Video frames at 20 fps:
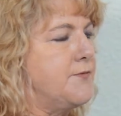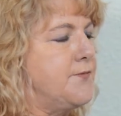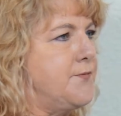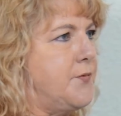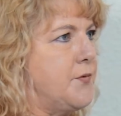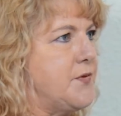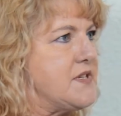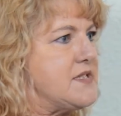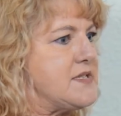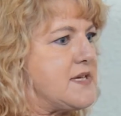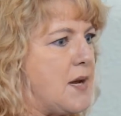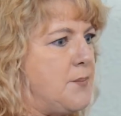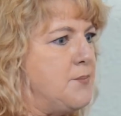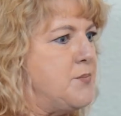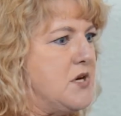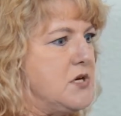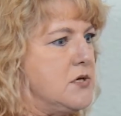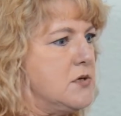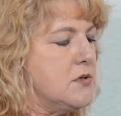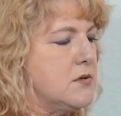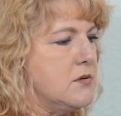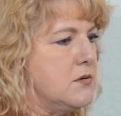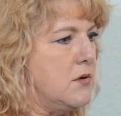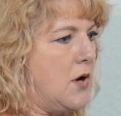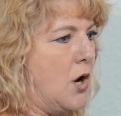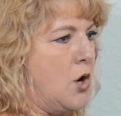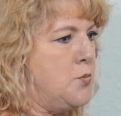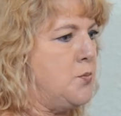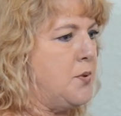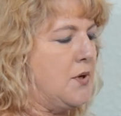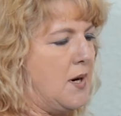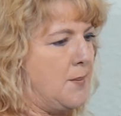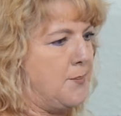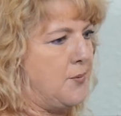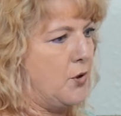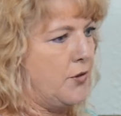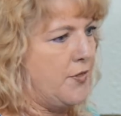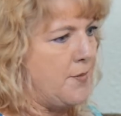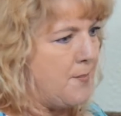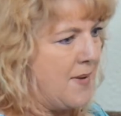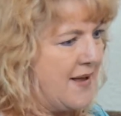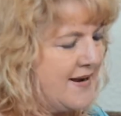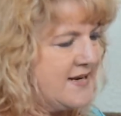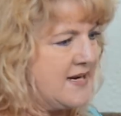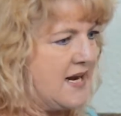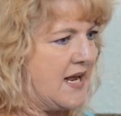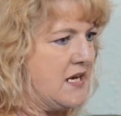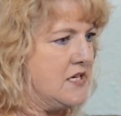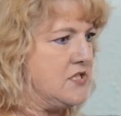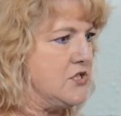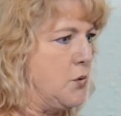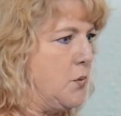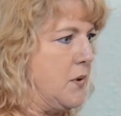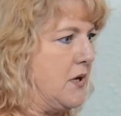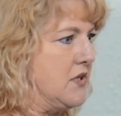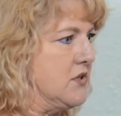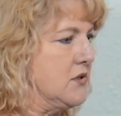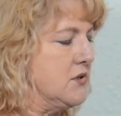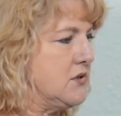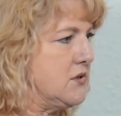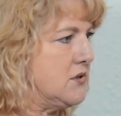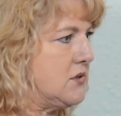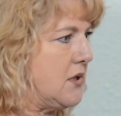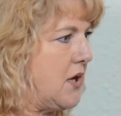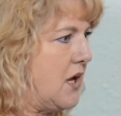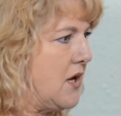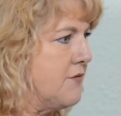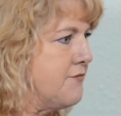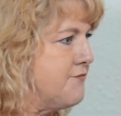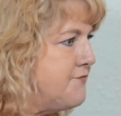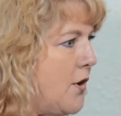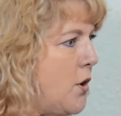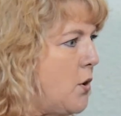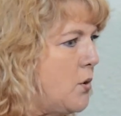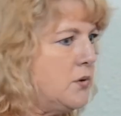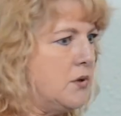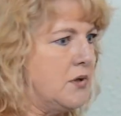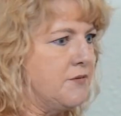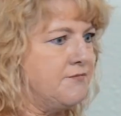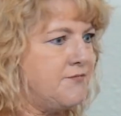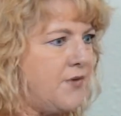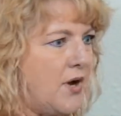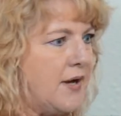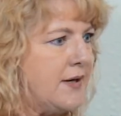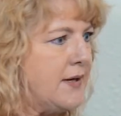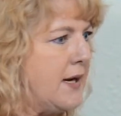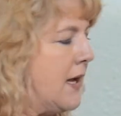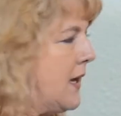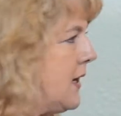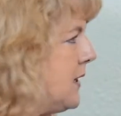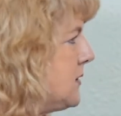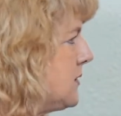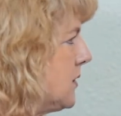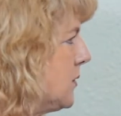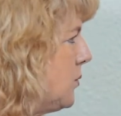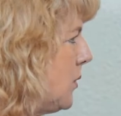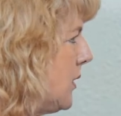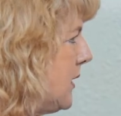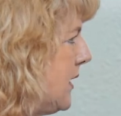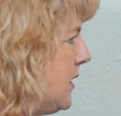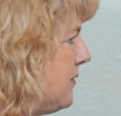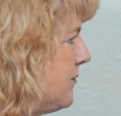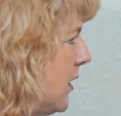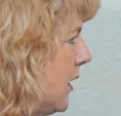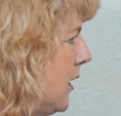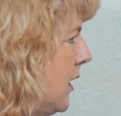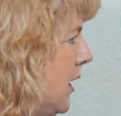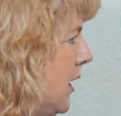for this company to open up on Monday so I can phone and find out and whatever.